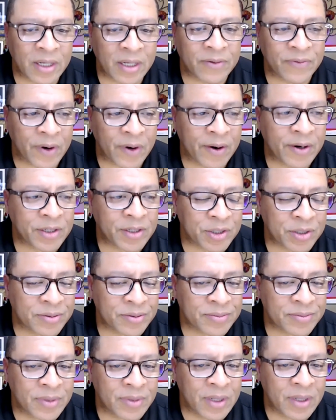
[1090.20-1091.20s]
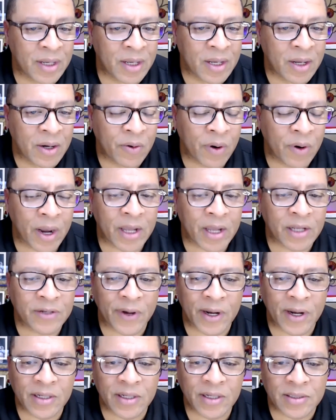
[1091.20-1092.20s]
that's very true. Well, it's
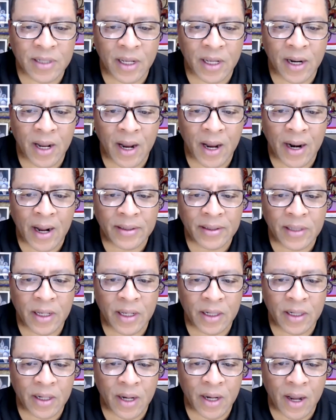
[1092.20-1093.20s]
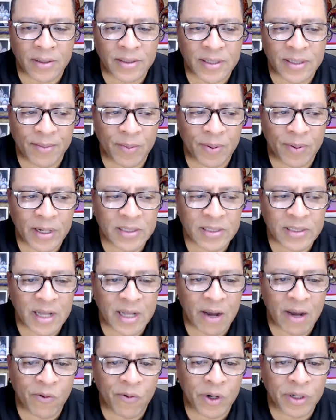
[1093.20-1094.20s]
funny you say that. I think some of the places
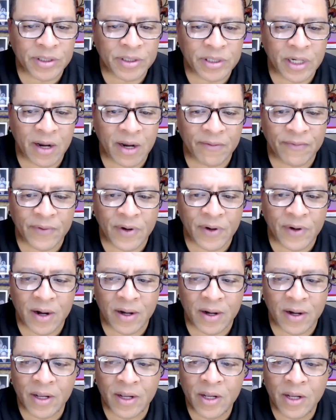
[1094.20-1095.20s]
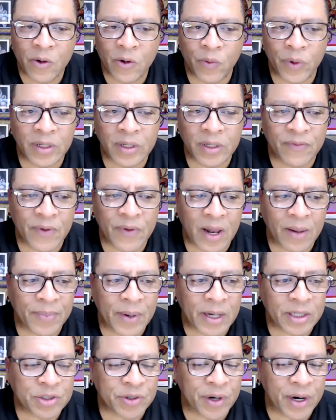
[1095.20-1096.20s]
I work, Chef, we developed
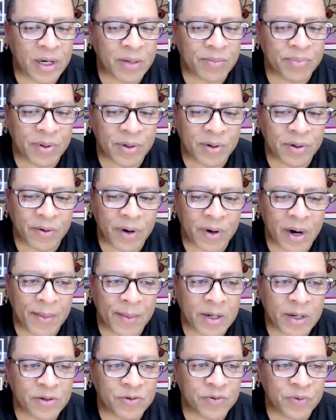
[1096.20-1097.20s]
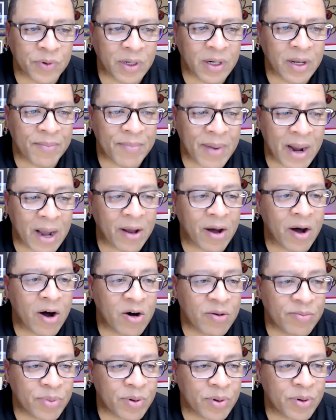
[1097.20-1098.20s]
our training program, and it's really about
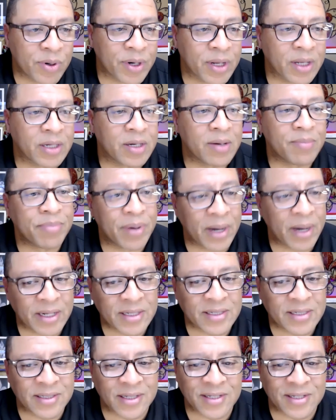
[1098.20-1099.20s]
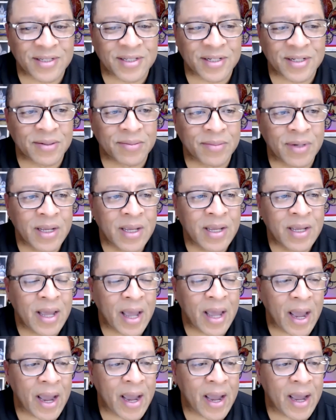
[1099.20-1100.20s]
onboarding the buddy system
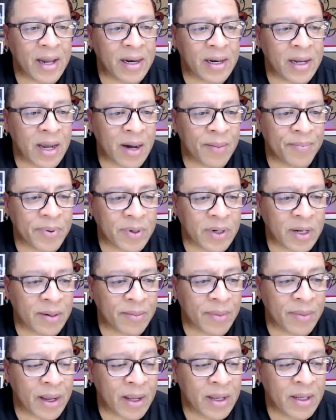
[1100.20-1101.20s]
and helping them